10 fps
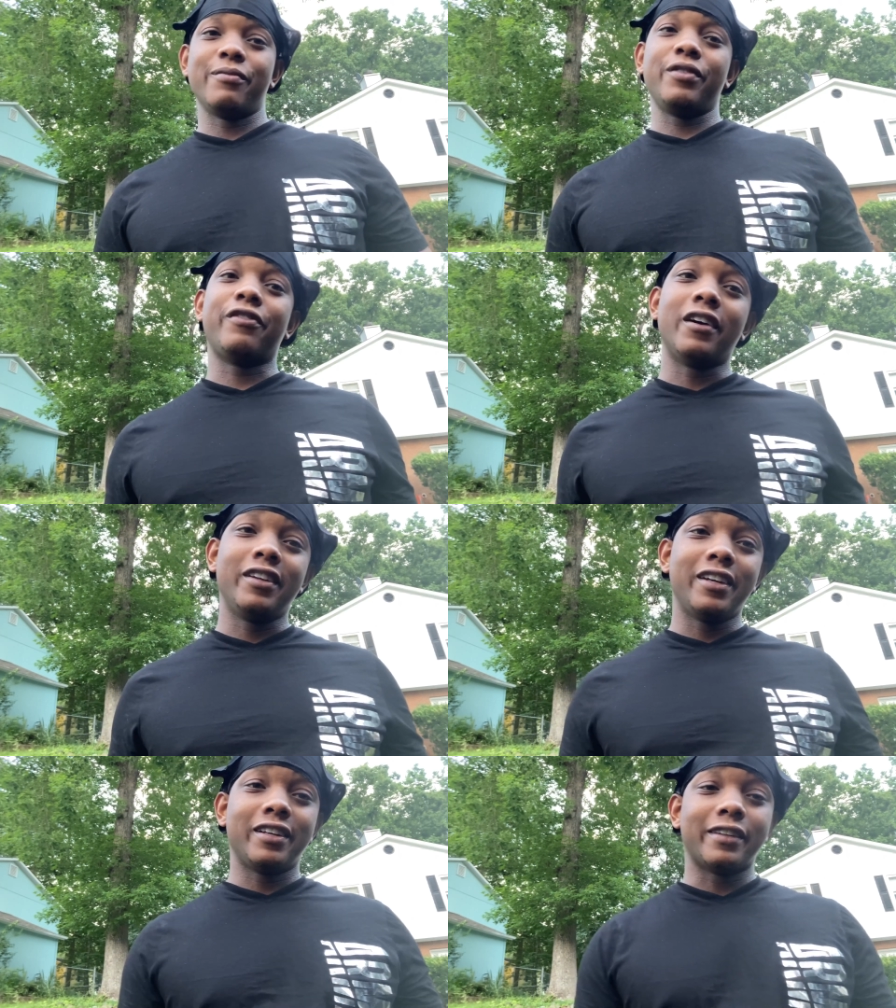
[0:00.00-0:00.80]
We
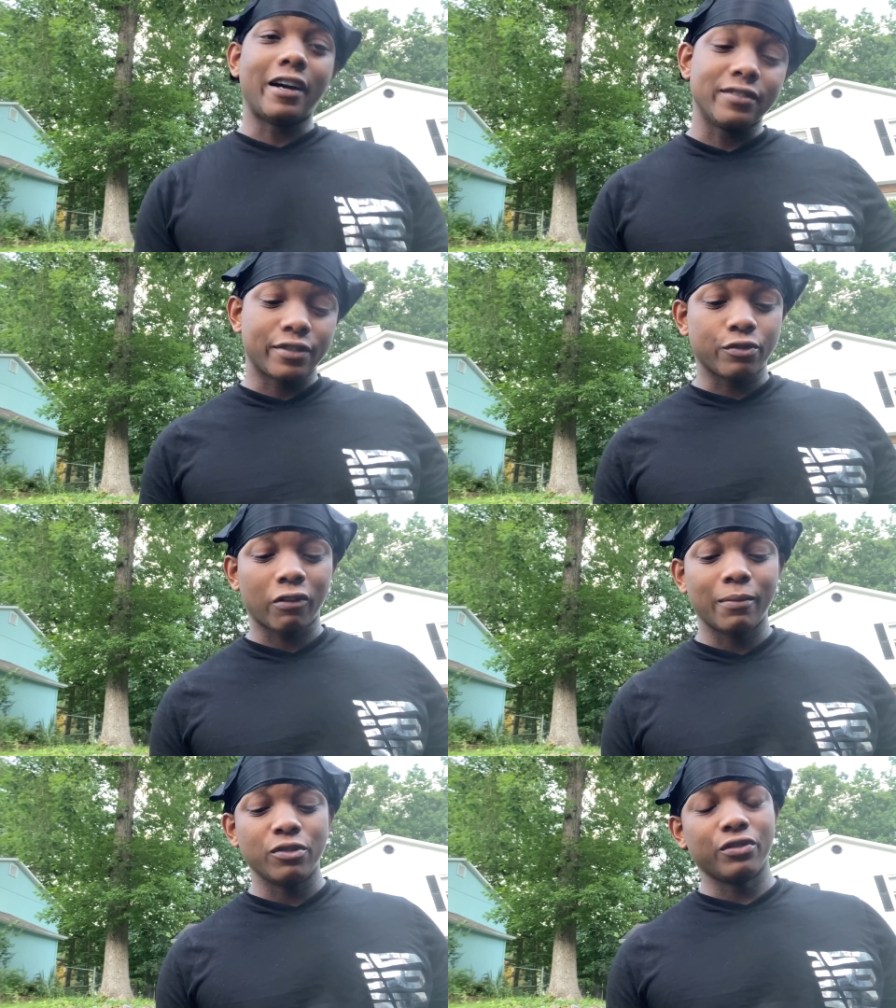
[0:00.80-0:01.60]
finally hit a thousand
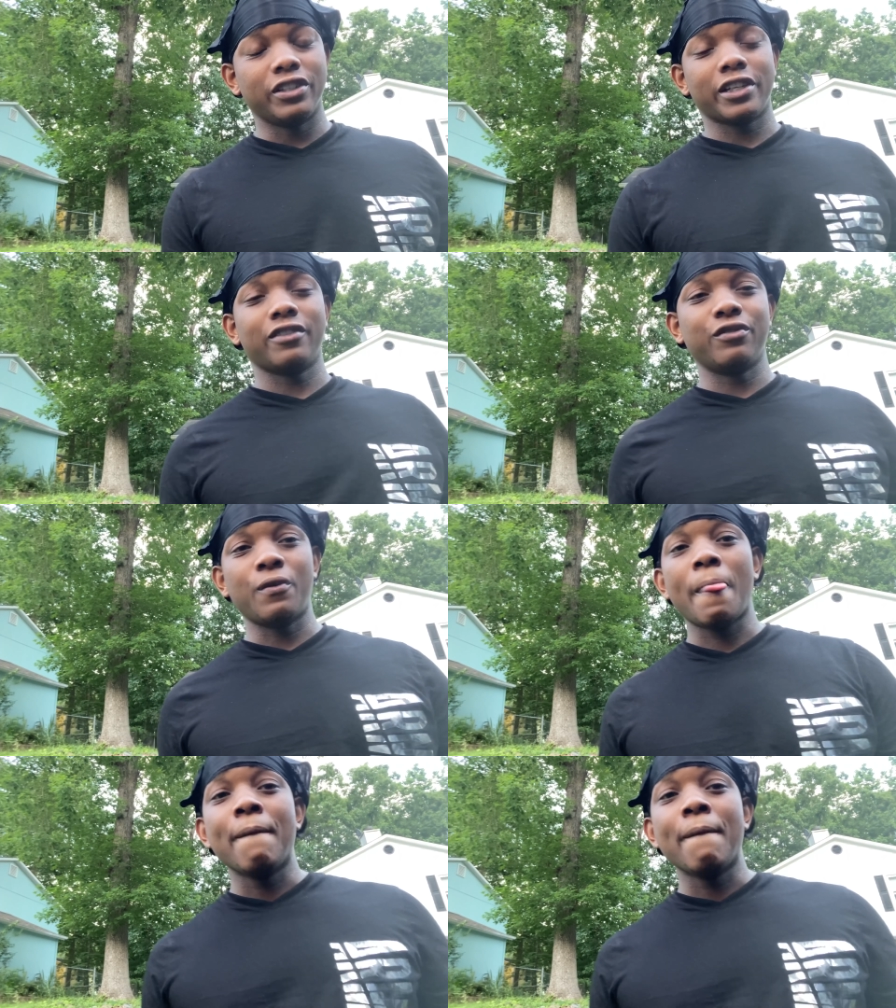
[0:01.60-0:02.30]
subscribers on the channel.